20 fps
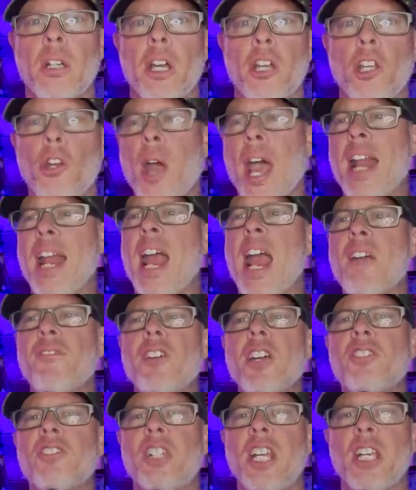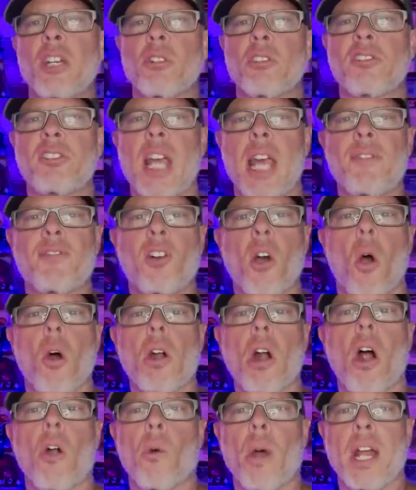You had every single safeguard
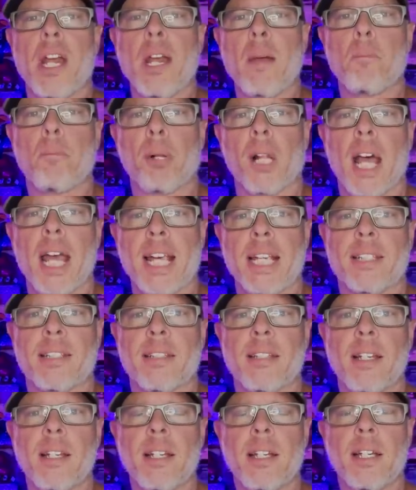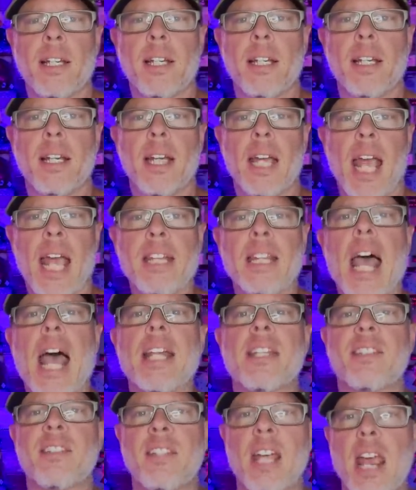already in place. And
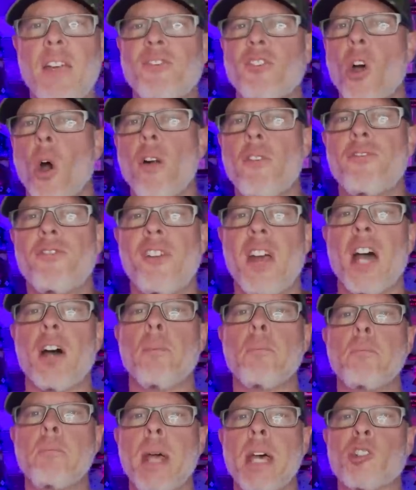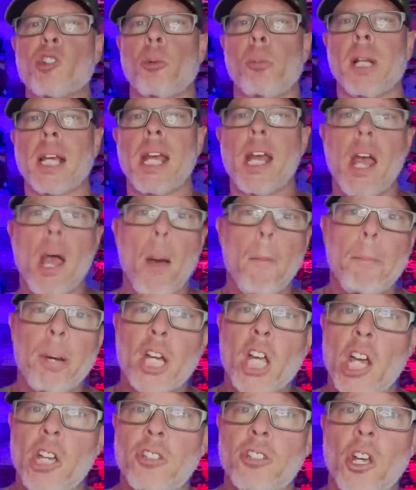that safeguard failed miserably
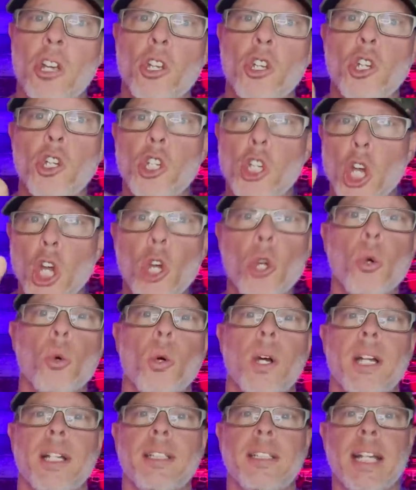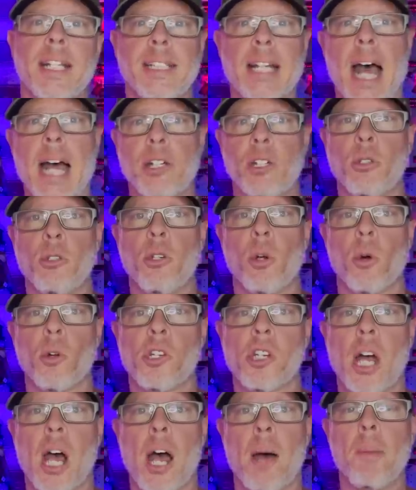because you did not do your
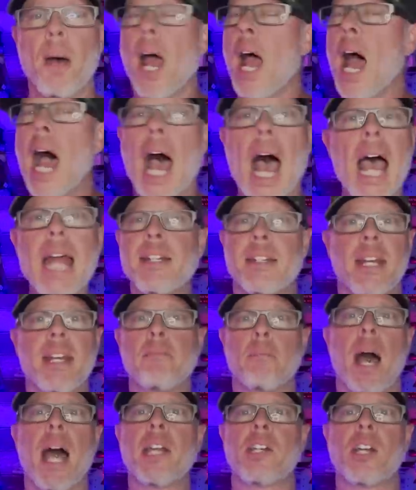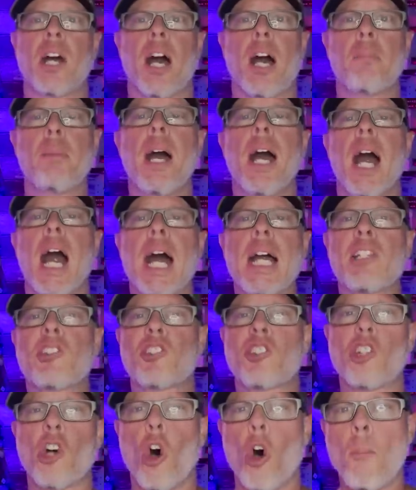job. I did my job. I
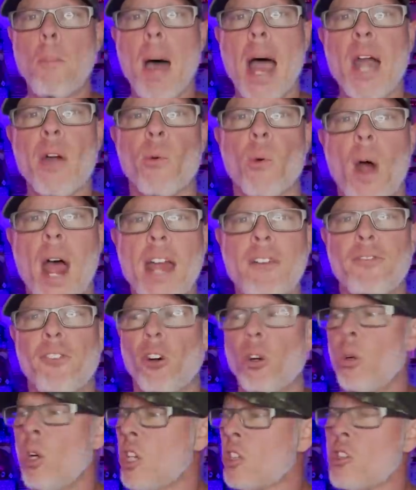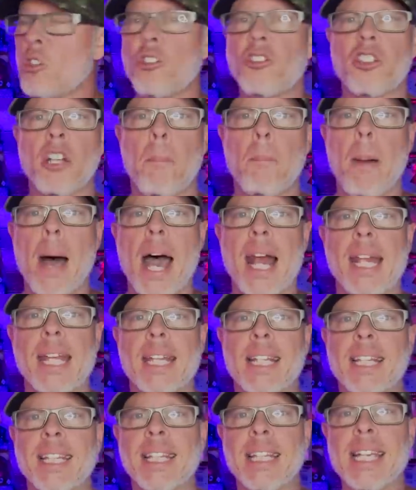sold my rifle to
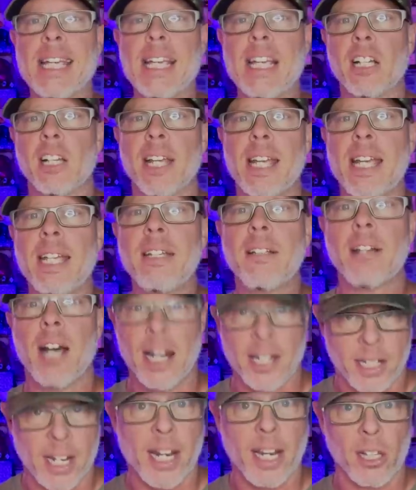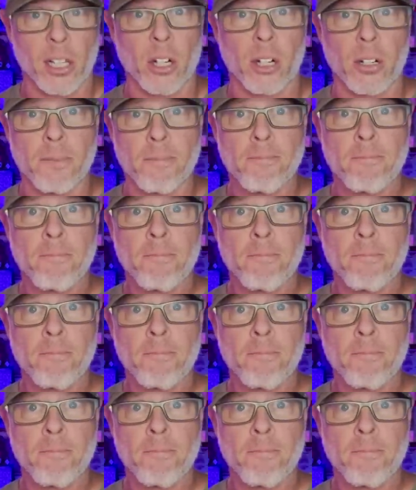somebody legally, a dealer,